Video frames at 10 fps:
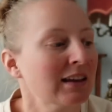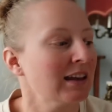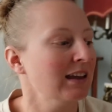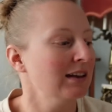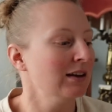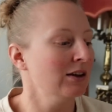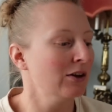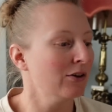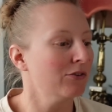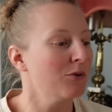in
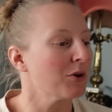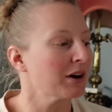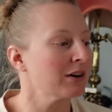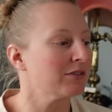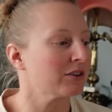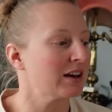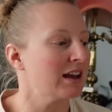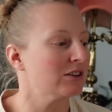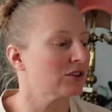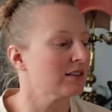4
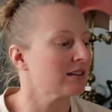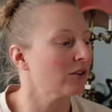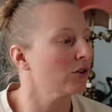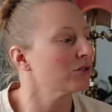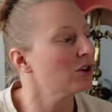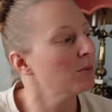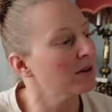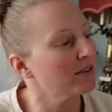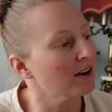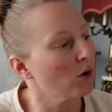variations, although to be
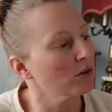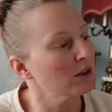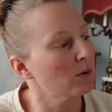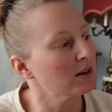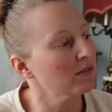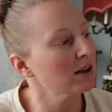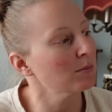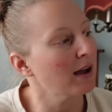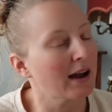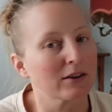fair, only one of
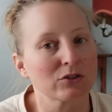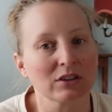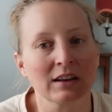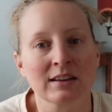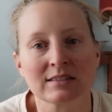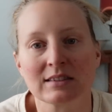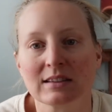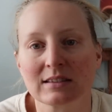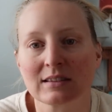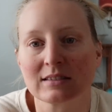them actually is
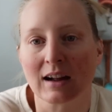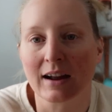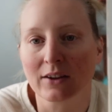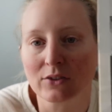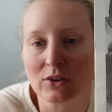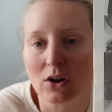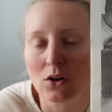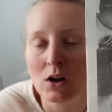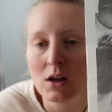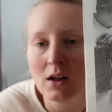this style.
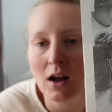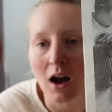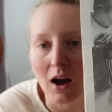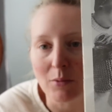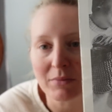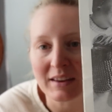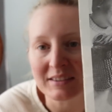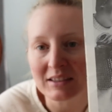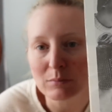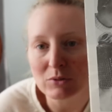So they
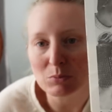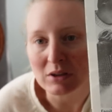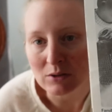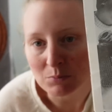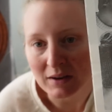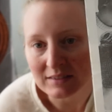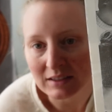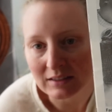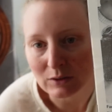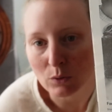seem to be
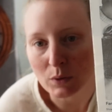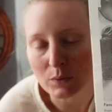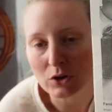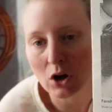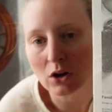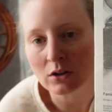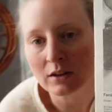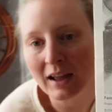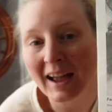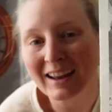basically what we would call
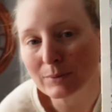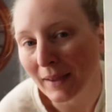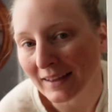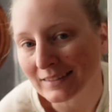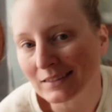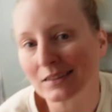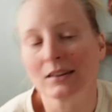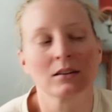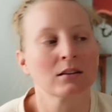headbands.